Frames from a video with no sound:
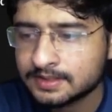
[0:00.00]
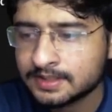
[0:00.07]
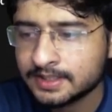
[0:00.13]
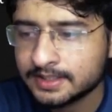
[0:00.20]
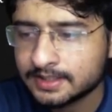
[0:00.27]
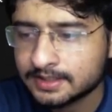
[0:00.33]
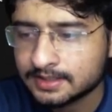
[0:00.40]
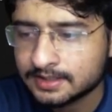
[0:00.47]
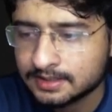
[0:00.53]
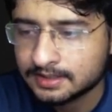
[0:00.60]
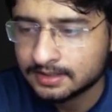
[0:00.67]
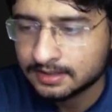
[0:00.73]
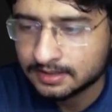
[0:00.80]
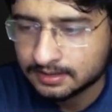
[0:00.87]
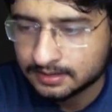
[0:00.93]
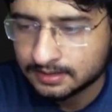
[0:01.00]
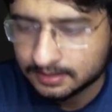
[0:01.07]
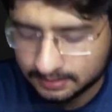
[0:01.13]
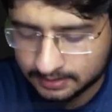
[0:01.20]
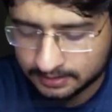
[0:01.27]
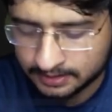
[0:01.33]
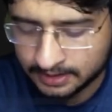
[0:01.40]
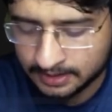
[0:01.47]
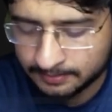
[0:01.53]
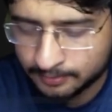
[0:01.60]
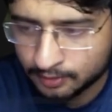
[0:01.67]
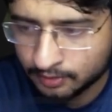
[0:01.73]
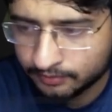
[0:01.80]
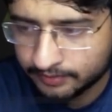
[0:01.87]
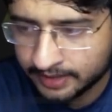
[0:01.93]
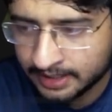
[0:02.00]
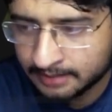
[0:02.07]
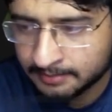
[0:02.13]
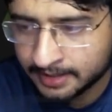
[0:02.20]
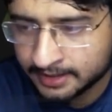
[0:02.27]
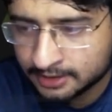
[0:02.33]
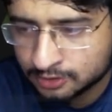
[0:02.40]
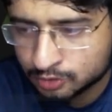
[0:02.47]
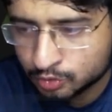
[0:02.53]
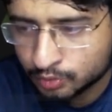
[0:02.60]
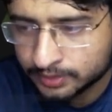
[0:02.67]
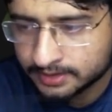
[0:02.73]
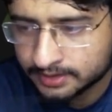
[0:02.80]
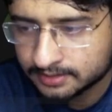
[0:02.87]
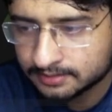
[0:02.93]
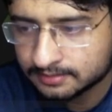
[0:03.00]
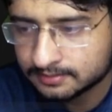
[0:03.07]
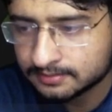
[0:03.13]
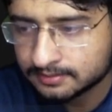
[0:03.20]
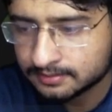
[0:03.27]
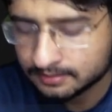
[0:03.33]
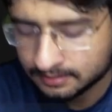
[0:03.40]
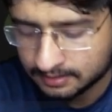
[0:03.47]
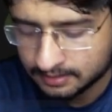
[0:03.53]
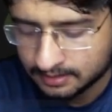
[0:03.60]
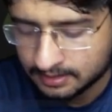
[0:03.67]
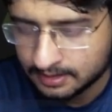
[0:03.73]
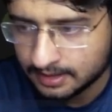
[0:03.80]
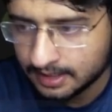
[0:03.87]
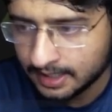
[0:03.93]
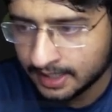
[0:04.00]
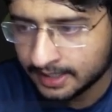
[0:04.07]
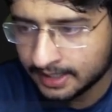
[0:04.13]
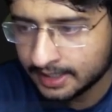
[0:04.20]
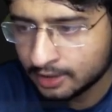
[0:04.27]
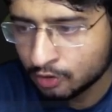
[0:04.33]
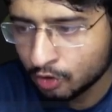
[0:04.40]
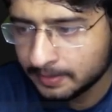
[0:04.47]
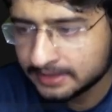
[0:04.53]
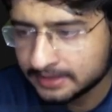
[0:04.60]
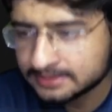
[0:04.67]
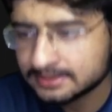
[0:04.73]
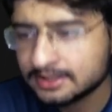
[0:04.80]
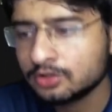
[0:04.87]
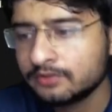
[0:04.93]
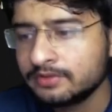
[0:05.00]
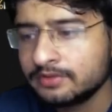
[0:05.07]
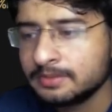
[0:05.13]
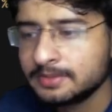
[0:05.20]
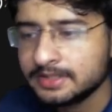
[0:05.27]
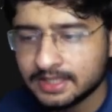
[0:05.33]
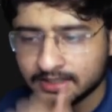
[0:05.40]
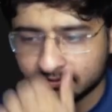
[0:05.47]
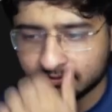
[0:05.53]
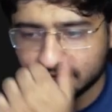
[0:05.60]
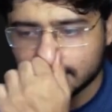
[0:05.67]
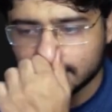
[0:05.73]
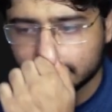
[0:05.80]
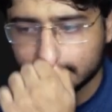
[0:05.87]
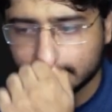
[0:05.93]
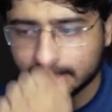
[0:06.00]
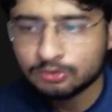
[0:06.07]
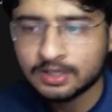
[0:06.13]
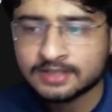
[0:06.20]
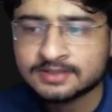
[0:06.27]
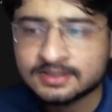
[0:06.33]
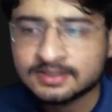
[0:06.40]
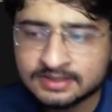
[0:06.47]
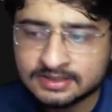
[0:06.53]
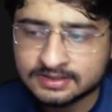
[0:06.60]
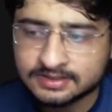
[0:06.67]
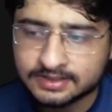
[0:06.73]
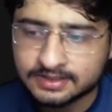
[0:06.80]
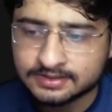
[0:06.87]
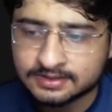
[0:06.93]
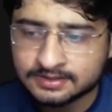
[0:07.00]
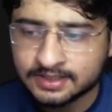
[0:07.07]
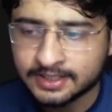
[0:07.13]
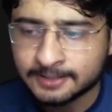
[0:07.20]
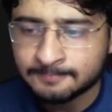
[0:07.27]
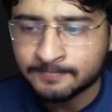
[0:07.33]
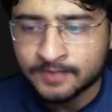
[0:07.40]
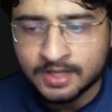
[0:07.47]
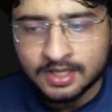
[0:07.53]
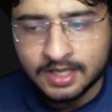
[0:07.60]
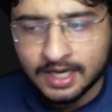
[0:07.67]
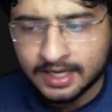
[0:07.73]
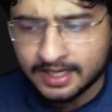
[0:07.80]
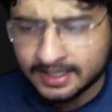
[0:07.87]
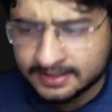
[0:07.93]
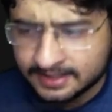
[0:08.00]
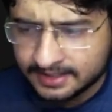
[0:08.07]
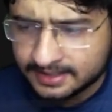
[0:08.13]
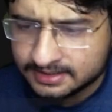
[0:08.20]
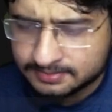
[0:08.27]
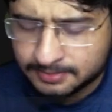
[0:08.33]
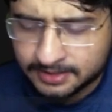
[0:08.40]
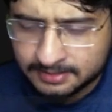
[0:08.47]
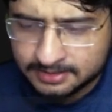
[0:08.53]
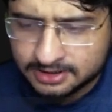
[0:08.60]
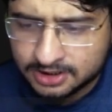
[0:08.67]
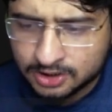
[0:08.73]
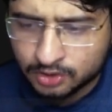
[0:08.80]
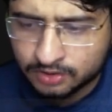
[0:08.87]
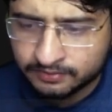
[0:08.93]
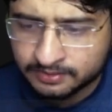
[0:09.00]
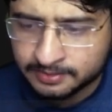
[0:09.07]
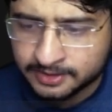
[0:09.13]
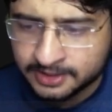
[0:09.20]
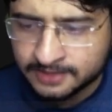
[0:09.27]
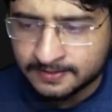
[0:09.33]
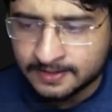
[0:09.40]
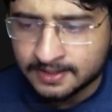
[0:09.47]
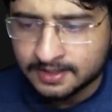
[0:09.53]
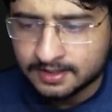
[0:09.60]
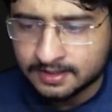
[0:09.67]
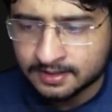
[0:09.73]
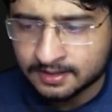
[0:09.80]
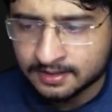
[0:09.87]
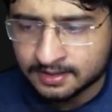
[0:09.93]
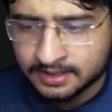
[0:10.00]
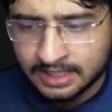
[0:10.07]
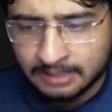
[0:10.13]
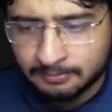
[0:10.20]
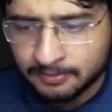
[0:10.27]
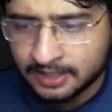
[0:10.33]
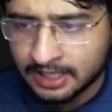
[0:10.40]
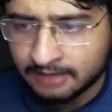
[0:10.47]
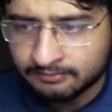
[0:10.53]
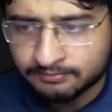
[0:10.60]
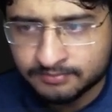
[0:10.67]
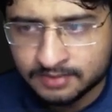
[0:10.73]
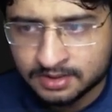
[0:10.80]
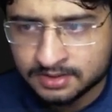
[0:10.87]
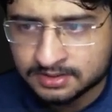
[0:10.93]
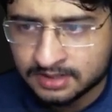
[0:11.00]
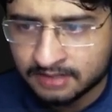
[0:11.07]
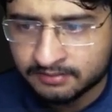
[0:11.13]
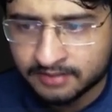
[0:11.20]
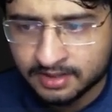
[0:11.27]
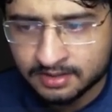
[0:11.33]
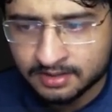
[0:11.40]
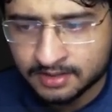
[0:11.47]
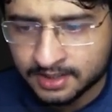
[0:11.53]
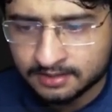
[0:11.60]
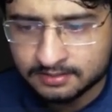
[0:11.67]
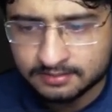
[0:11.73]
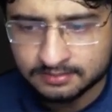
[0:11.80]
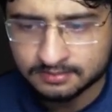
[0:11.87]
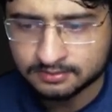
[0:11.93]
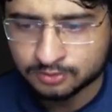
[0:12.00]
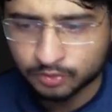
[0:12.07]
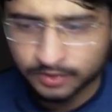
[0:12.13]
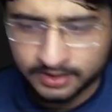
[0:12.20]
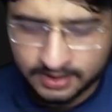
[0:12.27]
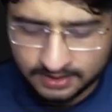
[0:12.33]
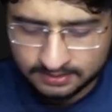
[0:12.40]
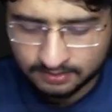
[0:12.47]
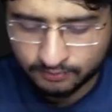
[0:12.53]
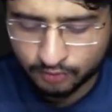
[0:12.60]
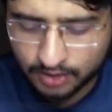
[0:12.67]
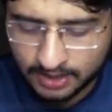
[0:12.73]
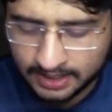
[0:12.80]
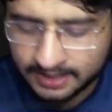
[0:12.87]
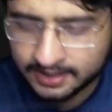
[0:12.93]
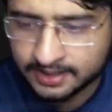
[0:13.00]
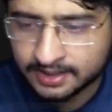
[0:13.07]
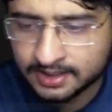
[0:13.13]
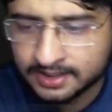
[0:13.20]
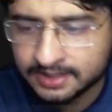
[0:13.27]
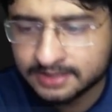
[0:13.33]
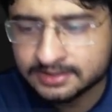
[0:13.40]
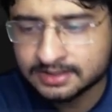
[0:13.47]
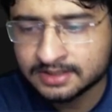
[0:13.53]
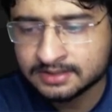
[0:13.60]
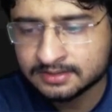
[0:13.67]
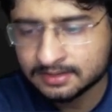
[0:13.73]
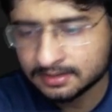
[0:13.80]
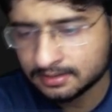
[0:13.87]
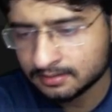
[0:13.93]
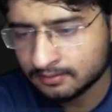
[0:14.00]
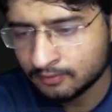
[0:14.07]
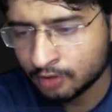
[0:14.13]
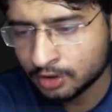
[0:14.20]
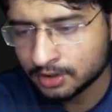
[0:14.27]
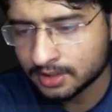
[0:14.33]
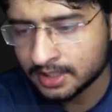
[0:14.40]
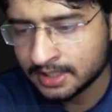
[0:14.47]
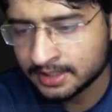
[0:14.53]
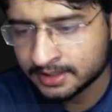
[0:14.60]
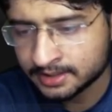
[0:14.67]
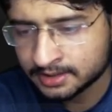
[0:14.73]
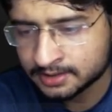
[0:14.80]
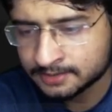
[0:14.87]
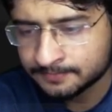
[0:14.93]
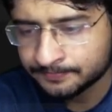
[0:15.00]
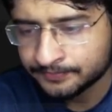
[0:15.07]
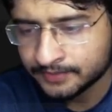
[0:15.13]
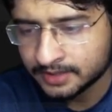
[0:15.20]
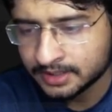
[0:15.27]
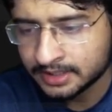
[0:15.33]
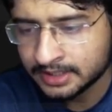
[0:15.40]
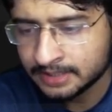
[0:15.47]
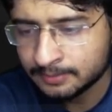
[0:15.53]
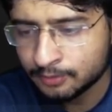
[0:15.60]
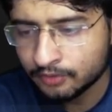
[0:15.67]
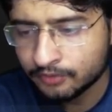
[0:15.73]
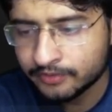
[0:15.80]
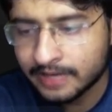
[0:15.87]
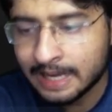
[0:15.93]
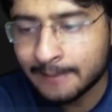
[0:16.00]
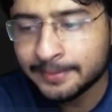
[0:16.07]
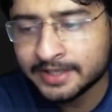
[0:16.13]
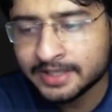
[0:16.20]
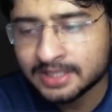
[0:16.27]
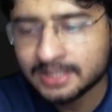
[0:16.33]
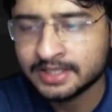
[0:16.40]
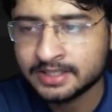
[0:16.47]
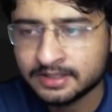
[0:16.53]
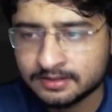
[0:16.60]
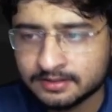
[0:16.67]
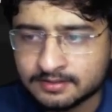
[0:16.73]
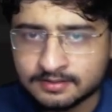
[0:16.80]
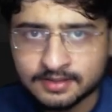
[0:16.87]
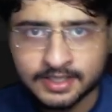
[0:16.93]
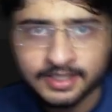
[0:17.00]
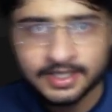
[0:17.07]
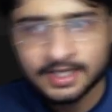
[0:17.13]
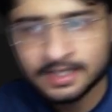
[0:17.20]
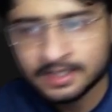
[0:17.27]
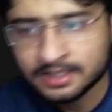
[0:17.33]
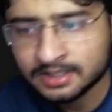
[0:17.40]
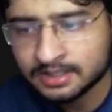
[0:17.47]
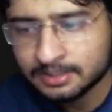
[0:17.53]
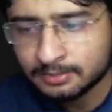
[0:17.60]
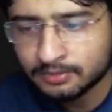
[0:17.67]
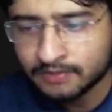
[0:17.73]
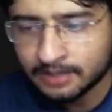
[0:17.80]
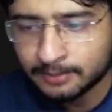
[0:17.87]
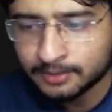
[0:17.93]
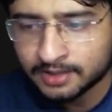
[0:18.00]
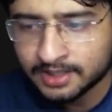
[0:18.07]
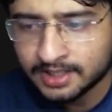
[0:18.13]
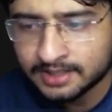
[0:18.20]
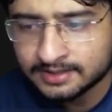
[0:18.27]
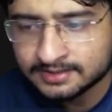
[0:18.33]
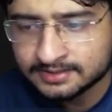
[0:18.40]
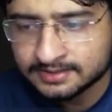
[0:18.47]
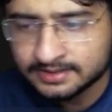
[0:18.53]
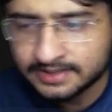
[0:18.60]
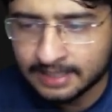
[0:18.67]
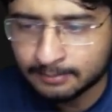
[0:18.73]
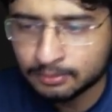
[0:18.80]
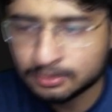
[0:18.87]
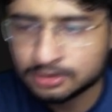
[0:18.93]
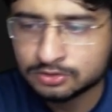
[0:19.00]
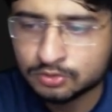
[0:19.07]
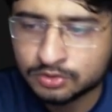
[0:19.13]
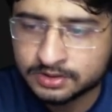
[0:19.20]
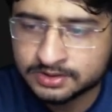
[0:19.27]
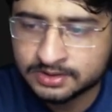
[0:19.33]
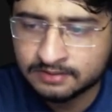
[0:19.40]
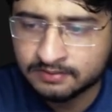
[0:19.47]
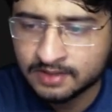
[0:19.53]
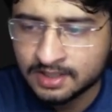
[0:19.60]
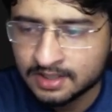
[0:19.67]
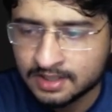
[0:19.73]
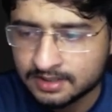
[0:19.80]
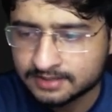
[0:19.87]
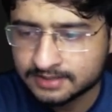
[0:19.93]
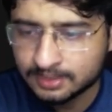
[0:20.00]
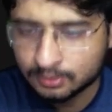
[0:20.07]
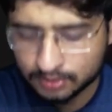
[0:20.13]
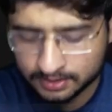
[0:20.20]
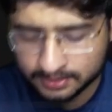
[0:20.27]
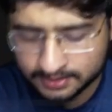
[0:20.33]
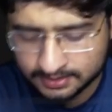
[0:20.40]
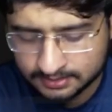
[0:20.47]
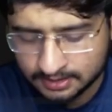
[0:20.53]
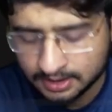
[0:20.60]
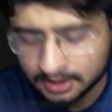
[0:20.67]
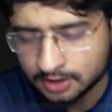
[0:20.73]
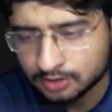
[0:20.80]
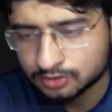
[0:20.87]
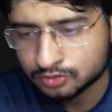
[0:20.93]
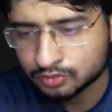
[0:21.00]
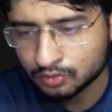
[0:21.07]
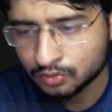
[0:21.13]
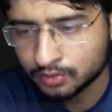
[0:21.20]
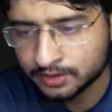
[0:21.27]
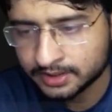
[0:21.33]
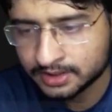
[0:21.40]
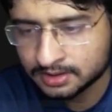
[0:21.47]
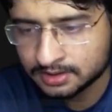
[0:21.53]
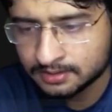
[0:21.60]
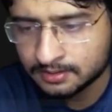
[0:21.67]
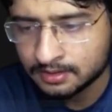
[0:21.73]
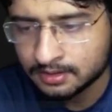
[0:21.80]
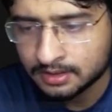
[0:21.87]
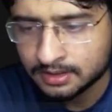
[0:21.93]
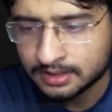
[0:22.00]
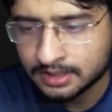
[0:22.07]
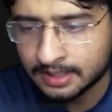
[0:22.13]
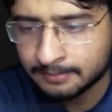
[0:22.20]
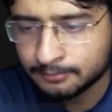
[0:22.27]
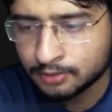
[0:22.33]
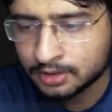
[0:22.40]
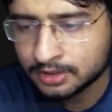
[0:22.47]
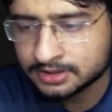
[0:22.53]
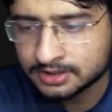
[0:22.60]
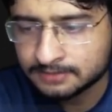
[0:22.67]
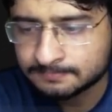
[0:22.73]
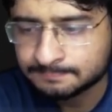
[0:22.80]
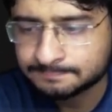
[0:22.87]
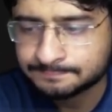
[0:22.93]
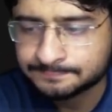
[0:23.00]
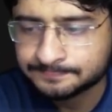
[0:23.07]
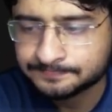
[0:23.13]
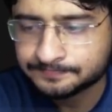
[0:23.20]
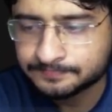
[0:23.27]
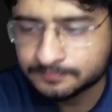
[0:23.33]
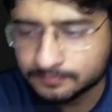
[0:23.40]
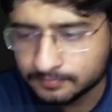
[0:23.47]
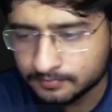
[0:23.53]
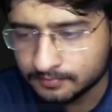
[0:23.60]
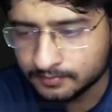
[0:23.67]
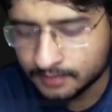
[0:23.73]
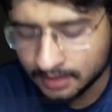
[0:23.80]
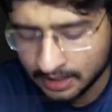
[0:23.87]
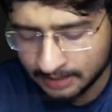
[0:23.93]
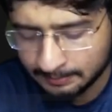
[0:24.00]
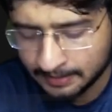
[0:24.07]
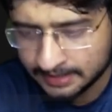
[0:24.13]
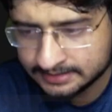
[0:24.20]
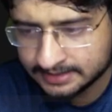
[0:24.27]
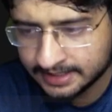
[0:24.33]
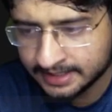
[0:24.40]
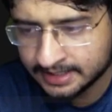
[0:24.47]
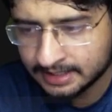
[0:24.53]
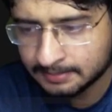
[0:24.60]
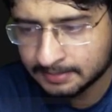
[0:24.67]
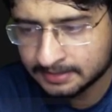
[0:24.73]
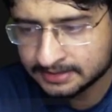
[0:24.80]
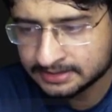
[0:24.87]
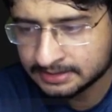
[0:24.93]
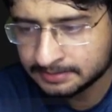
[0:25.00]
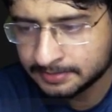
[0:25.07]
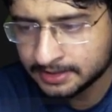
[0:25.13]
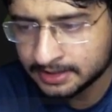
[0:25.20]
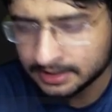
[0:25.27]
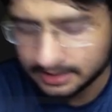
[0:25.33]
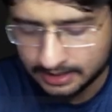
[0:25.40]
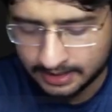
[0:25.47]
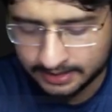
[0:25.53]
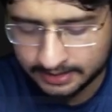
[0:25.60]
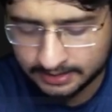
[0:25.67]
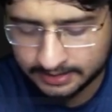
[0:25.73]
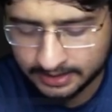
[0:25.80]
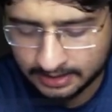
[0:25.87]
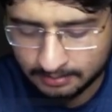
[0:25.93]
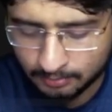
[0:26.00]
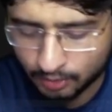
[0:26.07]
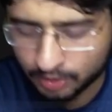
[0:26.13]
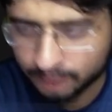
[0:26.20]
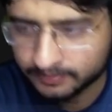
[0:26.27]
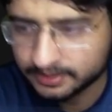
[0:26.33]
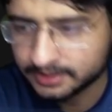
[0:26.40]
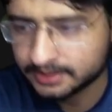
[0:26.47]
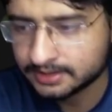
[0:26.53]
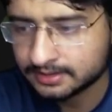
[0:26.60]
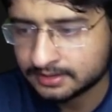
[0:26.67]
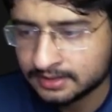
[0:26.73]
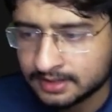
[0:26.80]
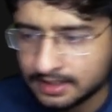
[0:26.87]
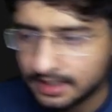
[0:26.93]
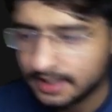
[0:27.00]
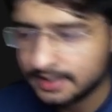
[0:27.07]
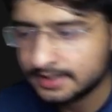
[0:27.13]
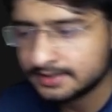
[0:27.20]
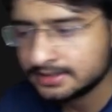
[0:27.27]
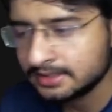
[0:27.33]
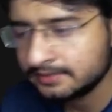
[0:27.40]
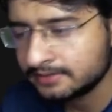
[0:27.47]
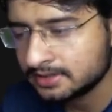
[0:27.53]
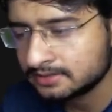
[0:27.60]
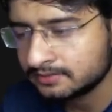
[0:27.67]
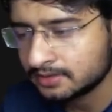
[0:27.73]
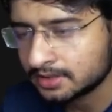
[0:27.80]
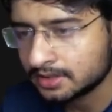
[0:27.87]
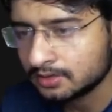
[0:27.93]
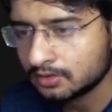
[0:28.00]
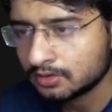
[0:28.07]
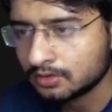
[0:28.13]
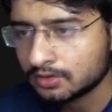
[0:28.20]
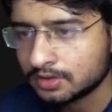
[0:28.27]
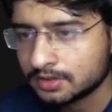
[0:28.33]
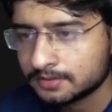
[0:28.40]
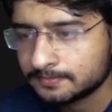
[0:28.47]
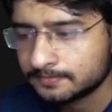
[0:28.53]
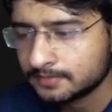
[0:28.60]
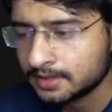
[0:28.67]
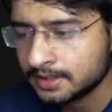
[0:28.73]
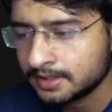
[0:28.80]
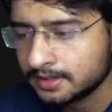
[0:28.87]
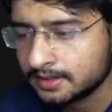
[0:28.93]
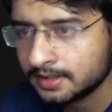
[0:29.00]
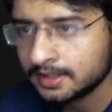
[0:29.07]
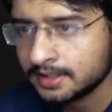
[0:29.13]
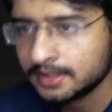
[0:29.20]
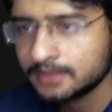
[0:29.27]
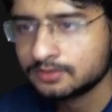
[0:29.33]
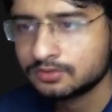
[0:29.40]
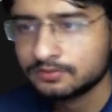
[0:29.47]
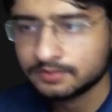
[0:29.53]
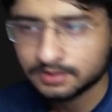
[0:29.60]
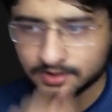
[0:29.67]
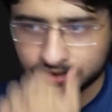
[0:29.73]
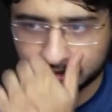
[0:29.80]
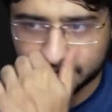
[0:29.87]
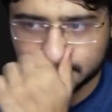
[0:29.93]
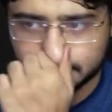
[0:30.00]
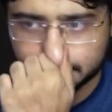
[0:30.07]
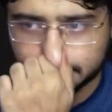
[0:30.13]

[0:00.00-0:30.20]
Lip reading: right? DP of n minus 2 here. And I hope it is clear to everybody that why are we trying to access these indexes, right? And I think it is pretty much clear to everybody. DP I'm saving, like storing the answer for. I'll return in what? I'll return DP of capital N here, right? I'll return DP of capital N, and this is the tabulation code itself. Let's try to run this. So return tabulation. I'll pass N, I'll pass DP, and I'll take a mod with it. And let's see if it is working or not. I think it should work, right?